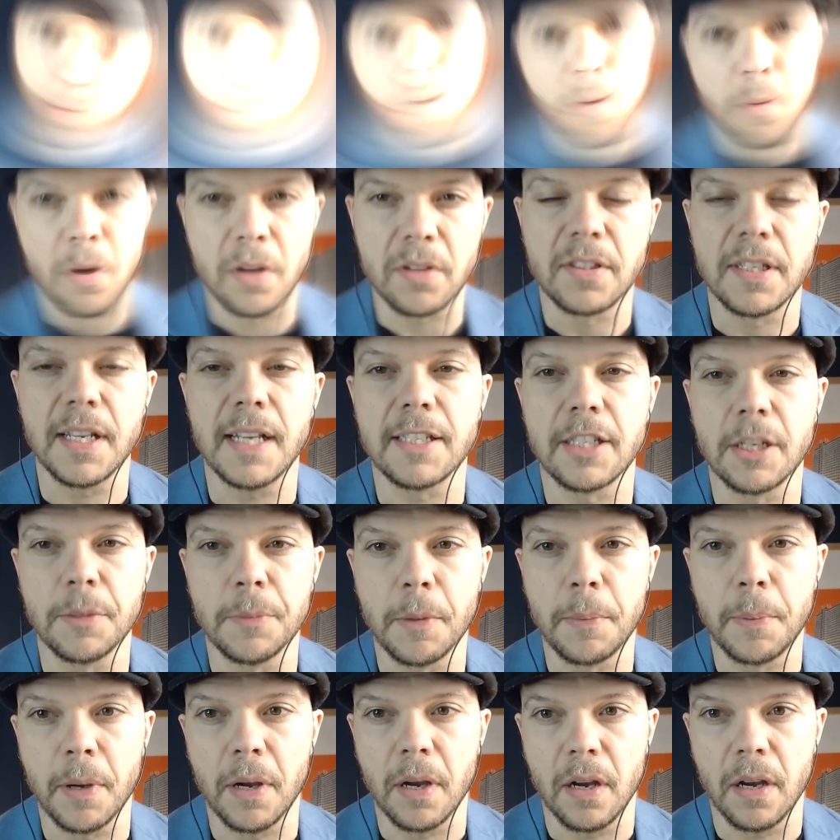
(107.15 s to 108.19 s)
What sets him
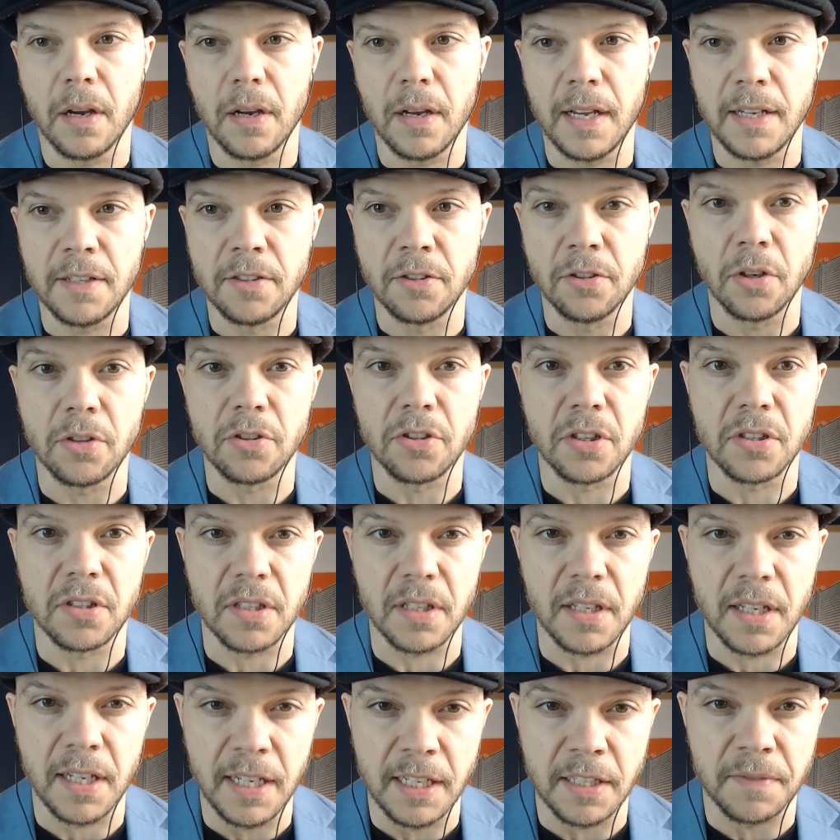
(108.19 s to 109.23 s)
apart is not
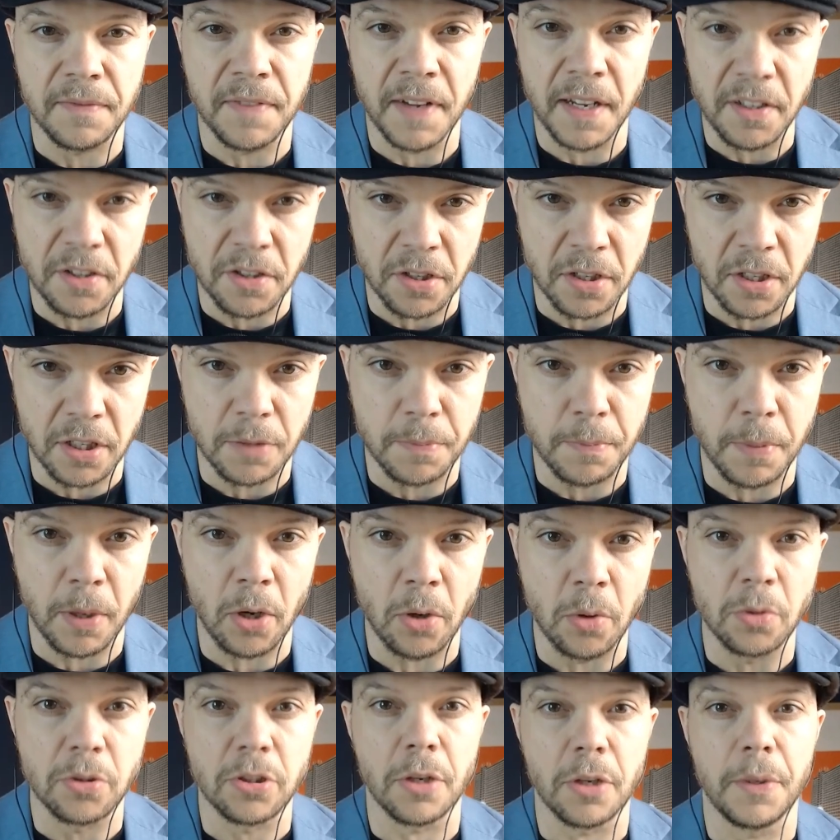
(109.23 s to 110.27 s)
just his ventures, but
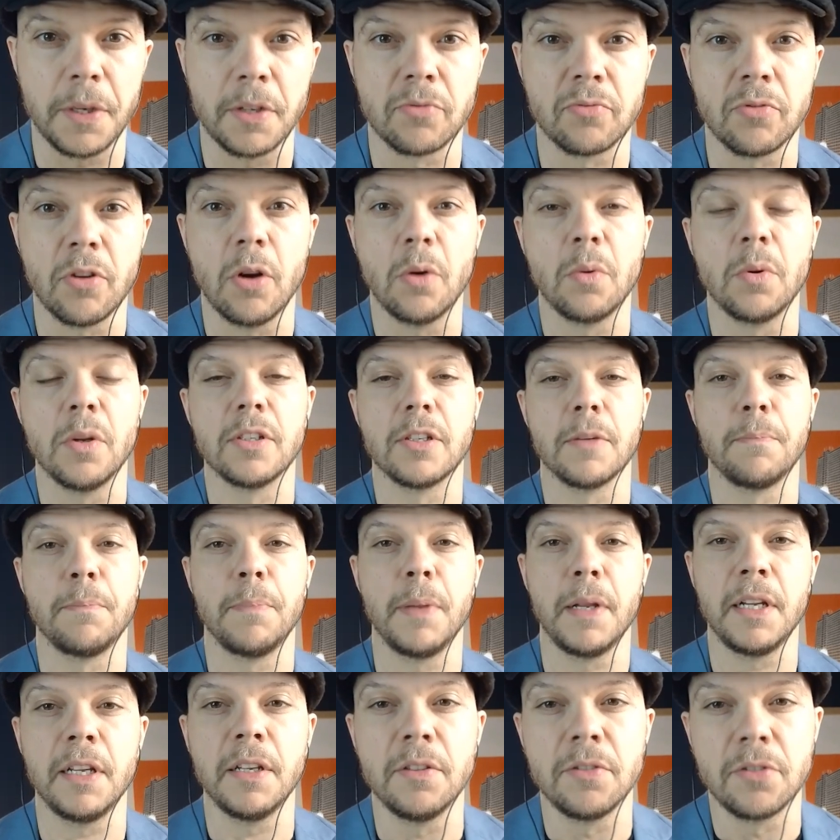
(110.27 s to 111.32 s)
also his role as a
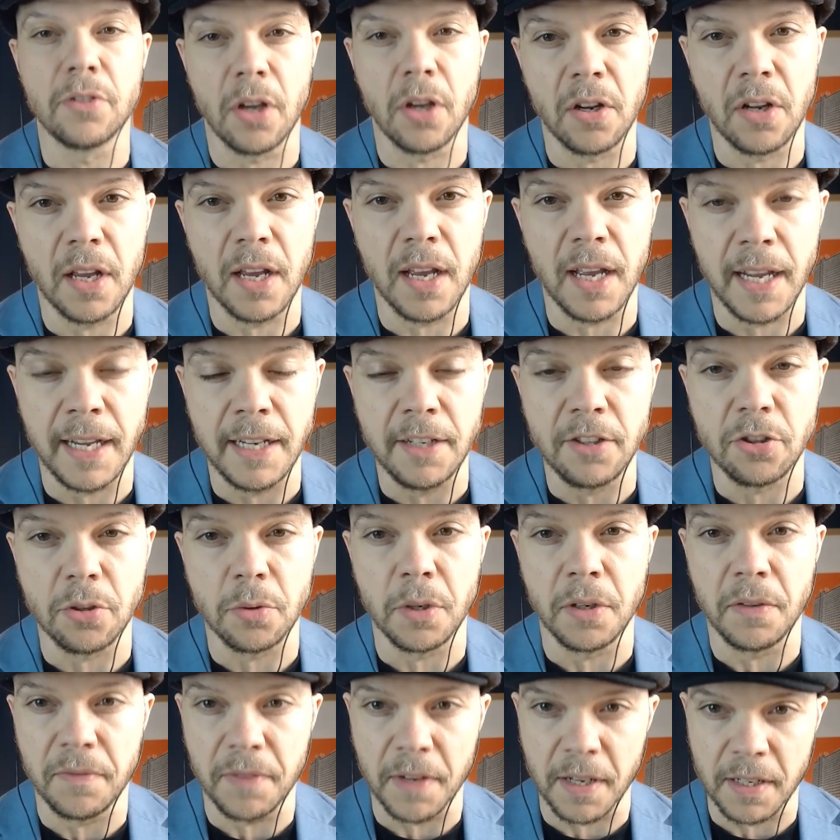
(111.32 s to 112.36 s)
billion-dollar angel
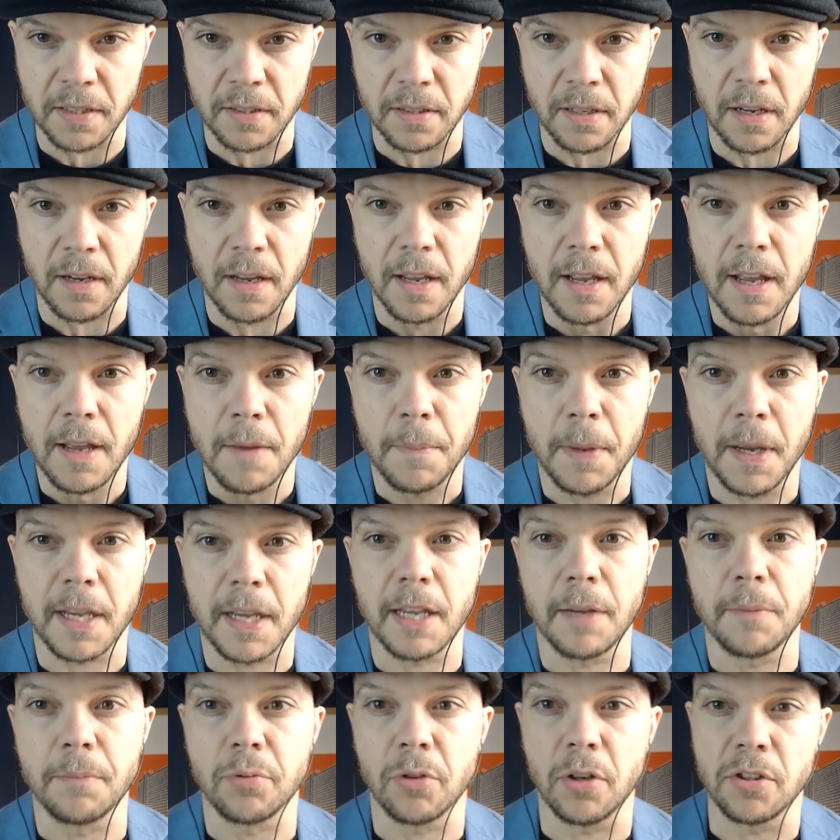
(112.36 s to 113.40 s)
investor
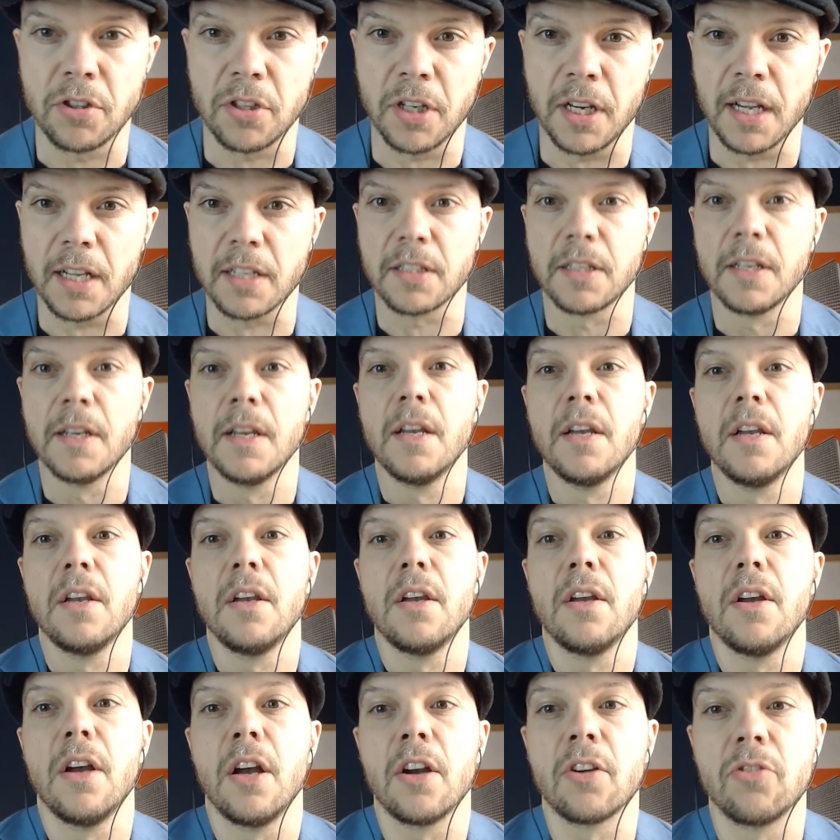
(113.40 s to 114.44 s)
backing projects
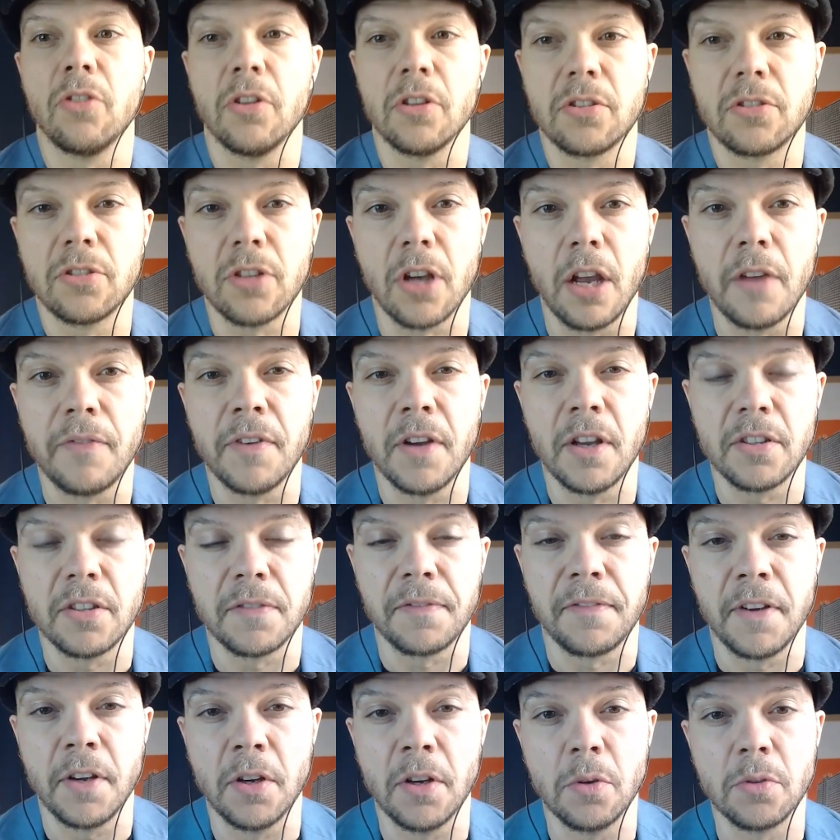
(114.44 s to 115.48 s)
across diverse
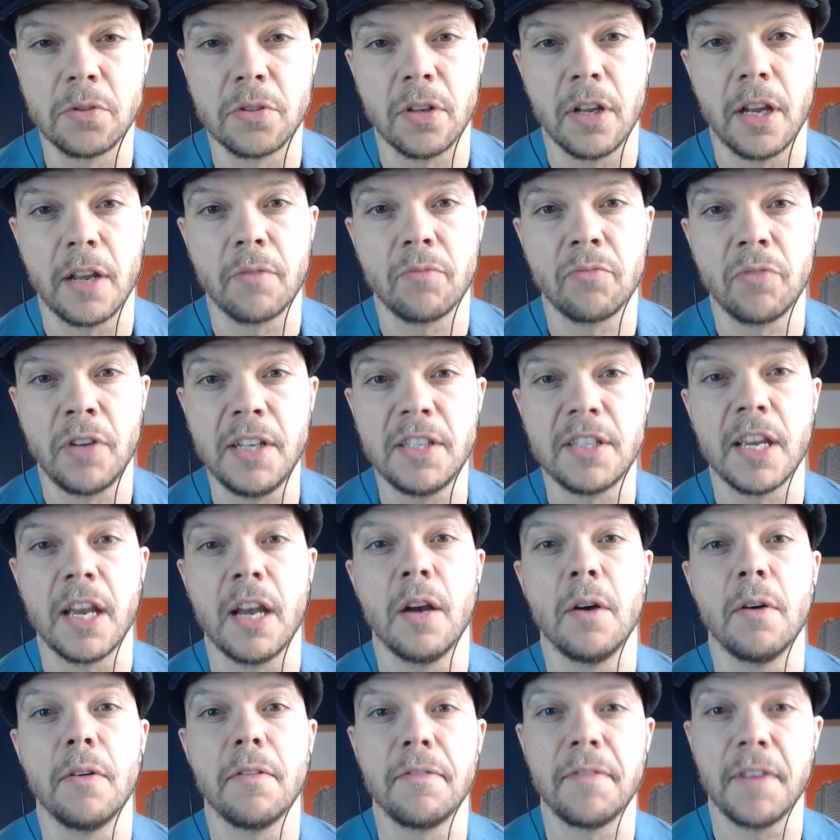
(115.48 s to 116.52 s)
fields like
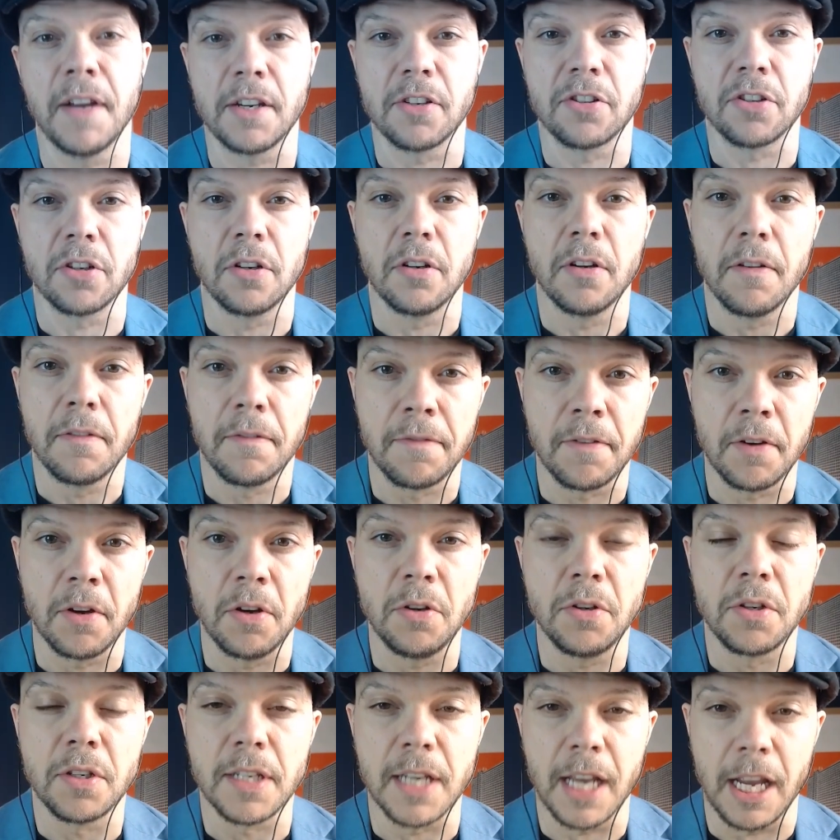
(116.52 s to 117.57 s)
retail, fashion,
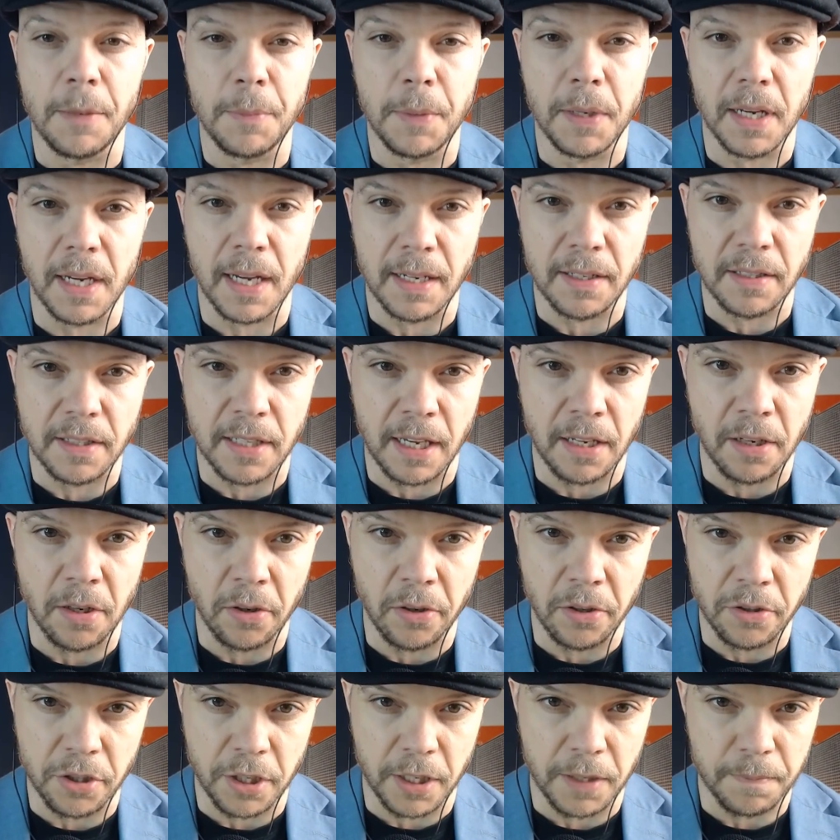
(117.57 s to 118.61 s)
food, gaming, and
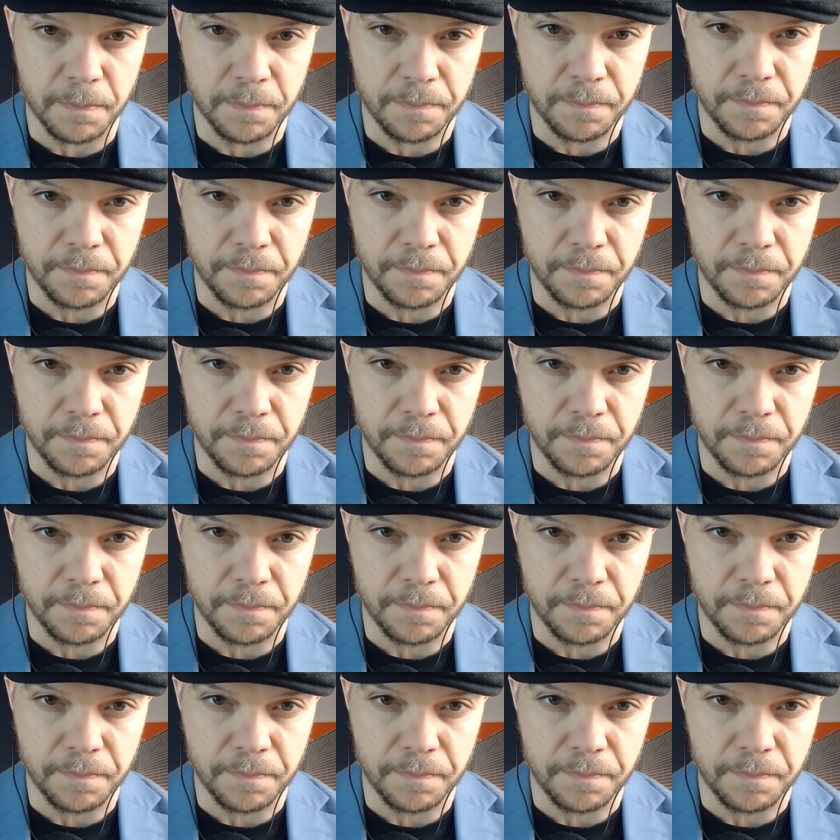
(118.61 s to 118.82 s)
technology.